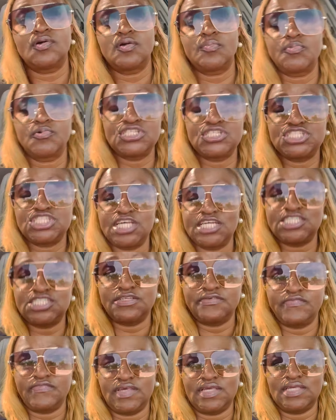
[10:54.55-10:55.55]

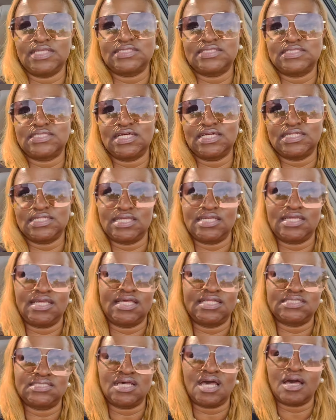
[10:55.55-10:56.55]
appreciation event Sunday
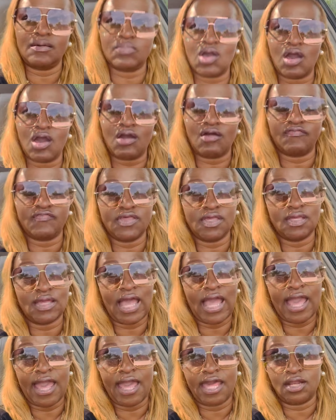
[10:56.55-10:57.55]
at Top Golf. I
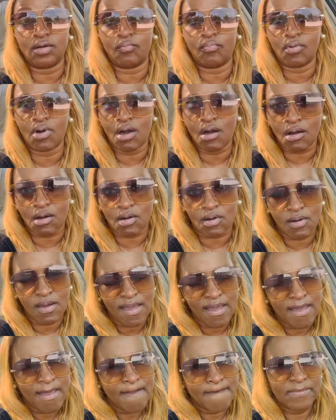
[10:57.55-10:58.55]
had a ball.
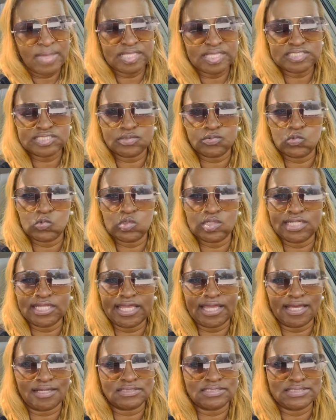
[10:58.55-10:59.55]
Met some
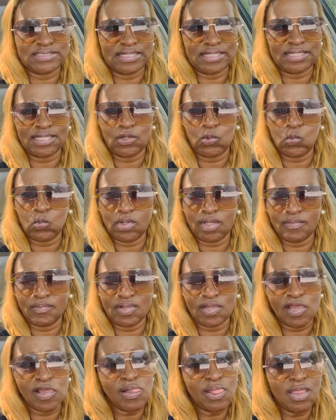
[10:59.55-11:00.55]
really outstanding
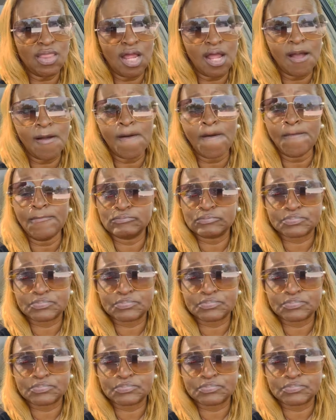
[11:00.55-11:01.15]
women. You know,